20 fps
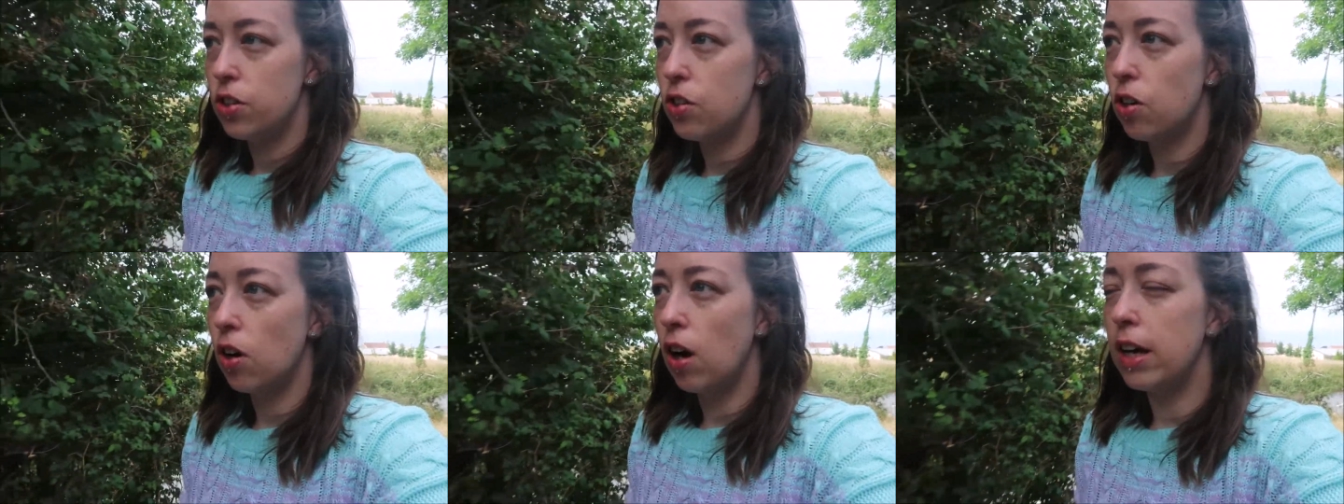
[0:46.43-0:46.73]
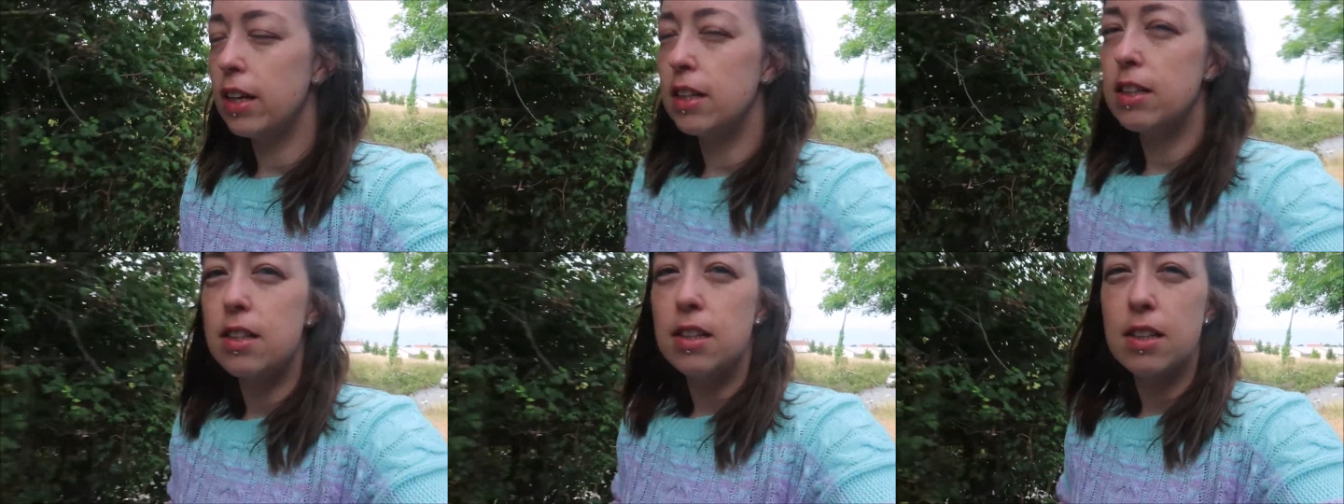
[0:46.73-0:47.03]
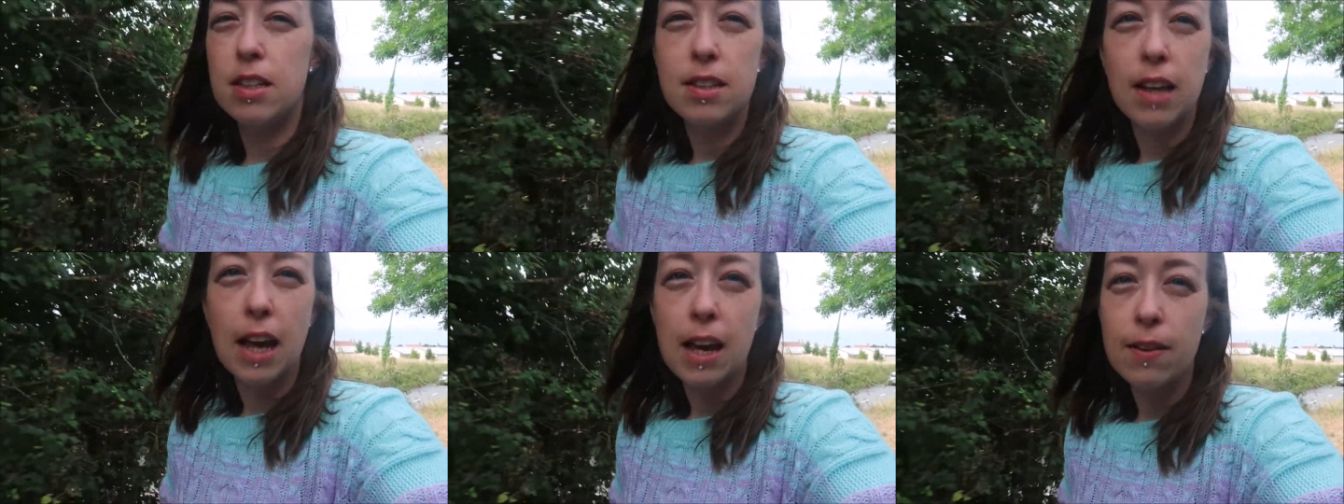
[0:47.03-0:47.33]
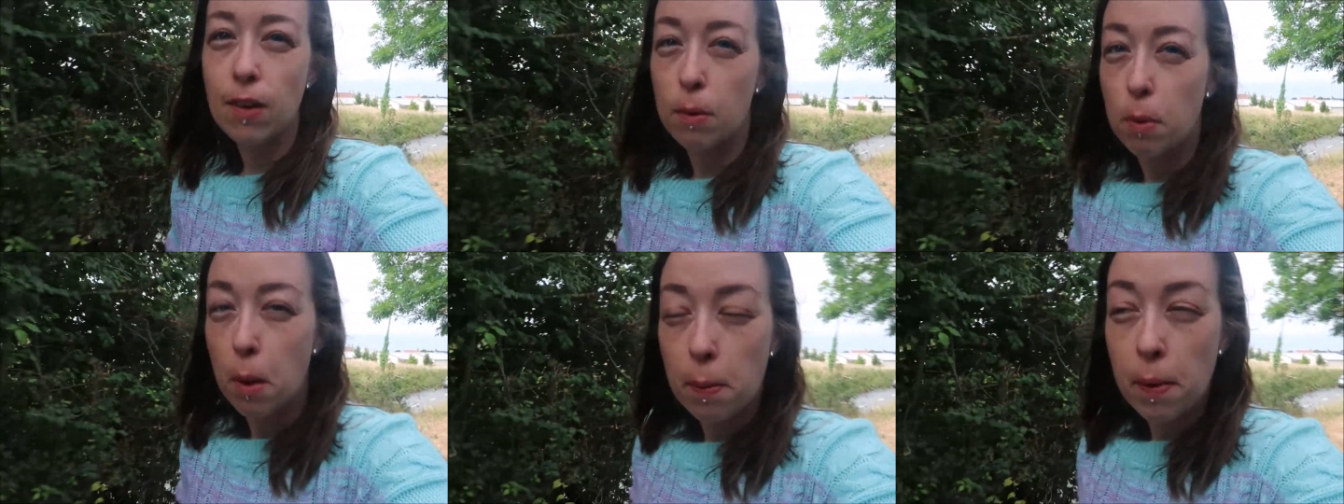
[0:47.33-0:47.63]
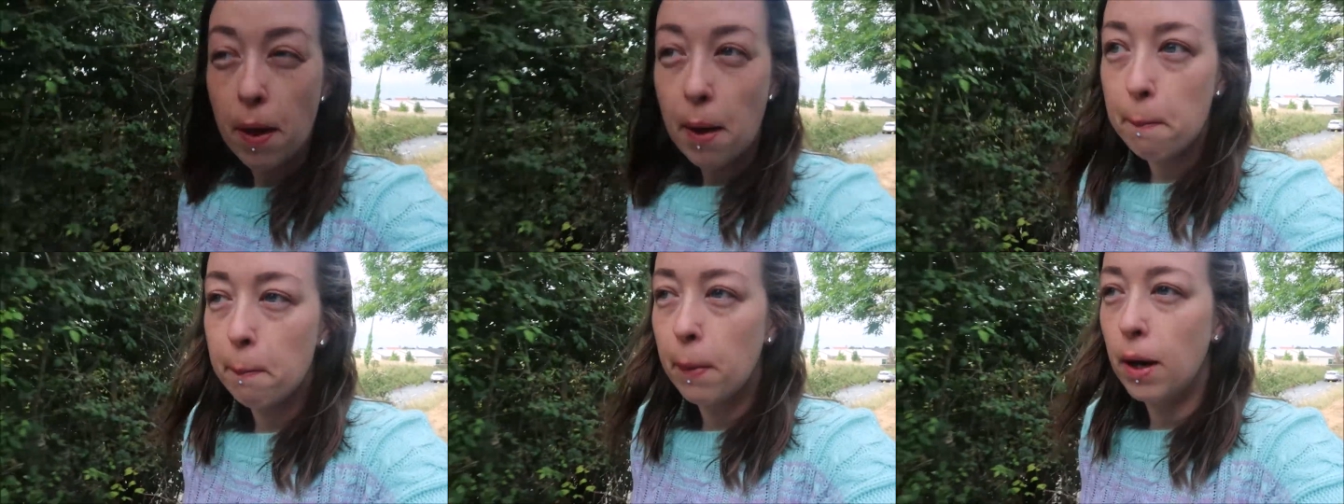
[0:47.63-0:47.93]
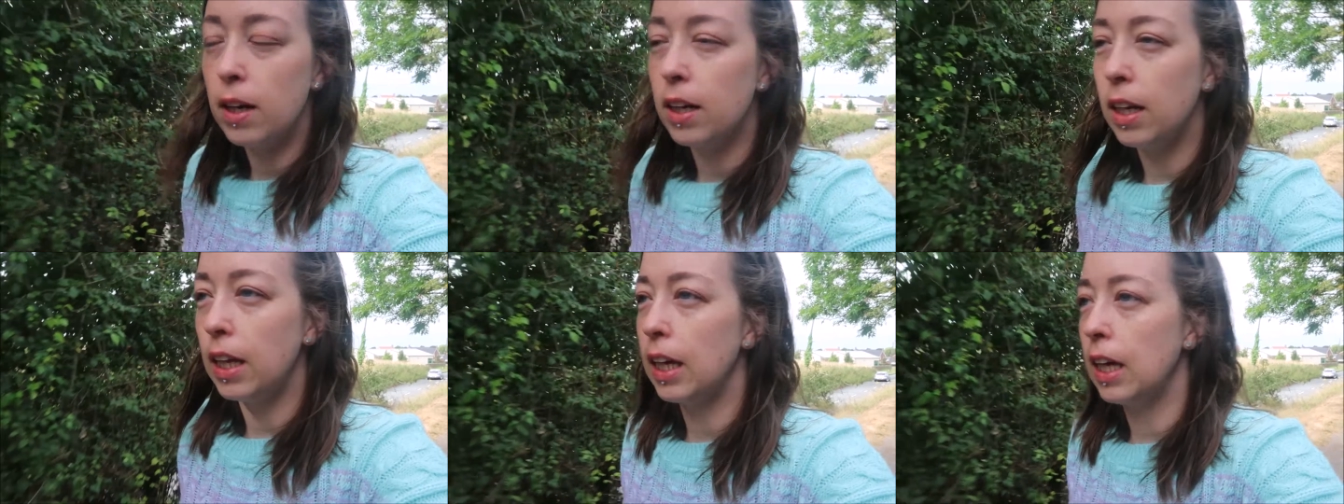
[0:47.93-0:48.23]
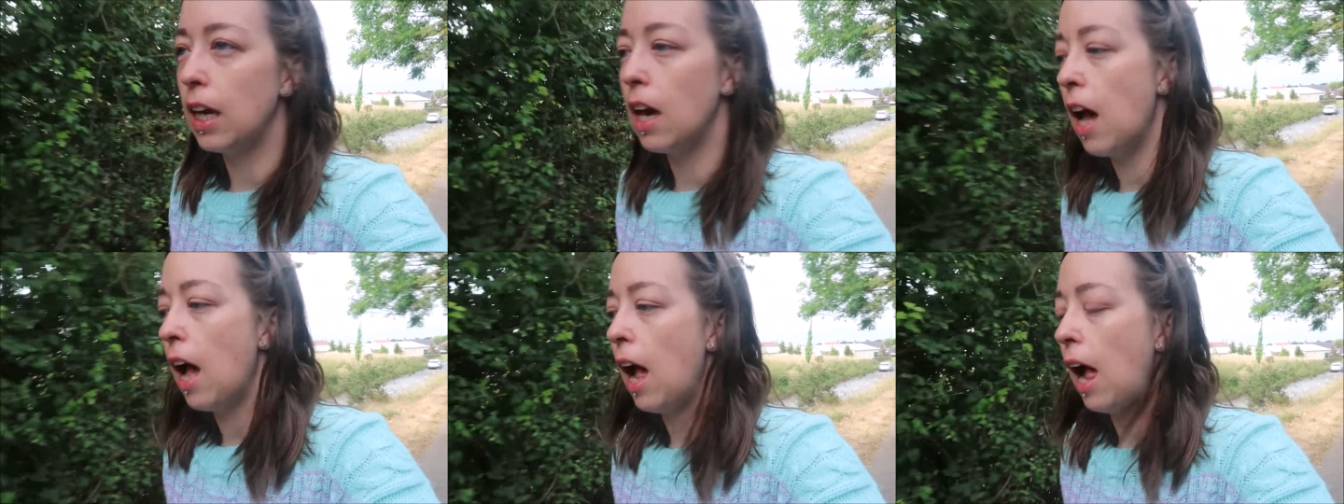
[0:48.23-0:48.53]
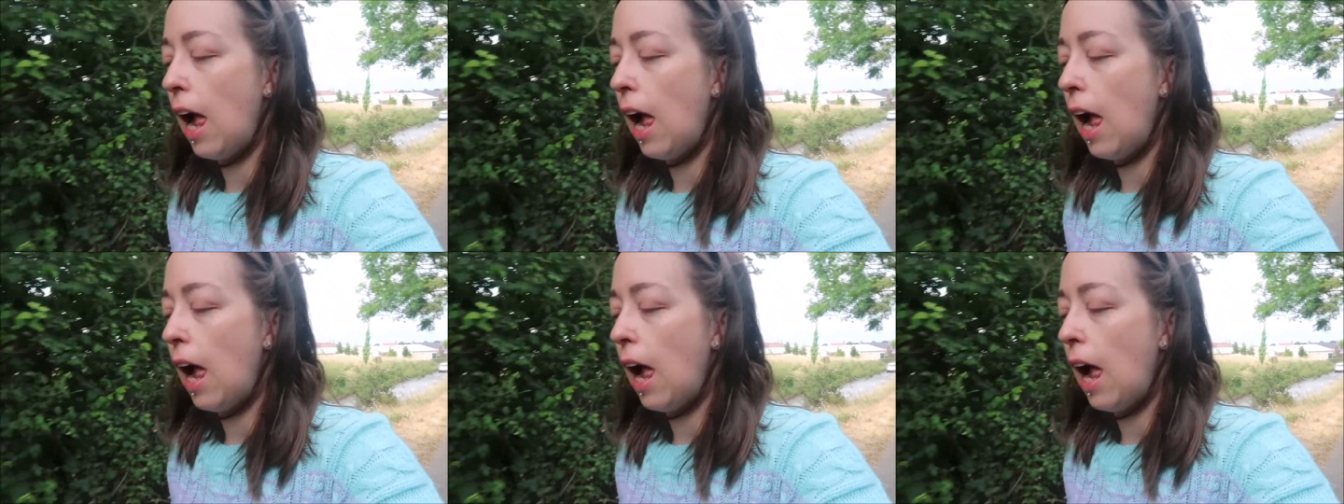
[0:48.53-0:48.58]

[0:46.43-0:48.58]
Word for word: trying to save up a bit of money